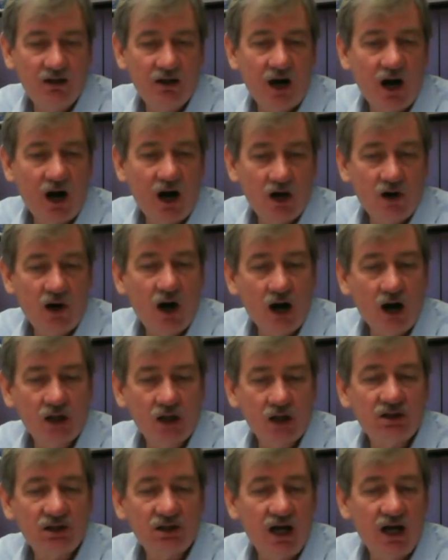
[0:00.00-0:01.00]
are our
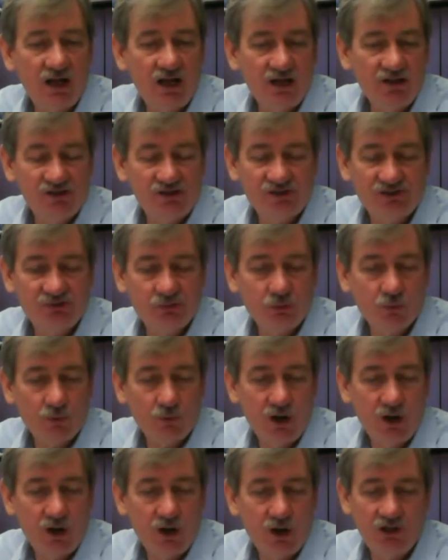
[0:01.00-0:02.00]
clients
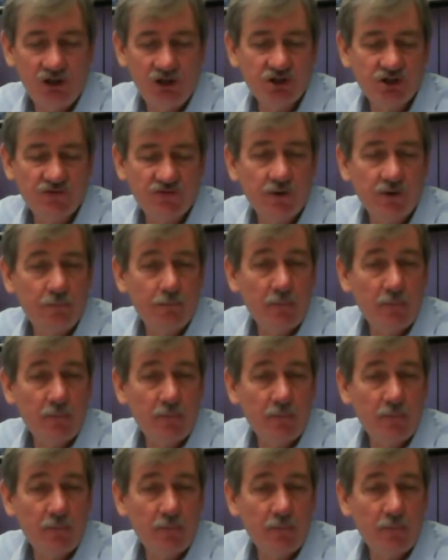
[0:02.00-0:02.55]
range from